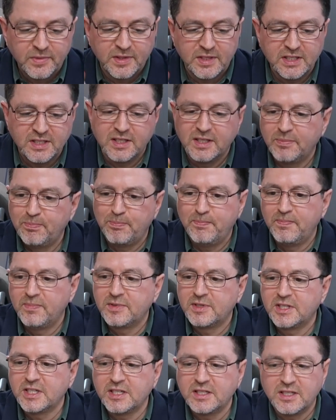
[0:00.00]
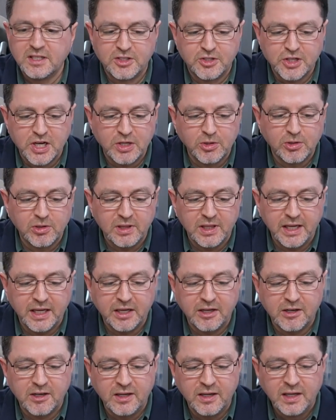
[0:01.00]
just a general
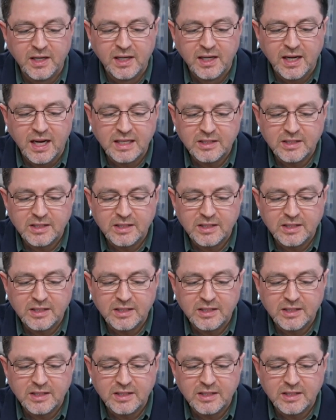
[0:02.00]
cleaner.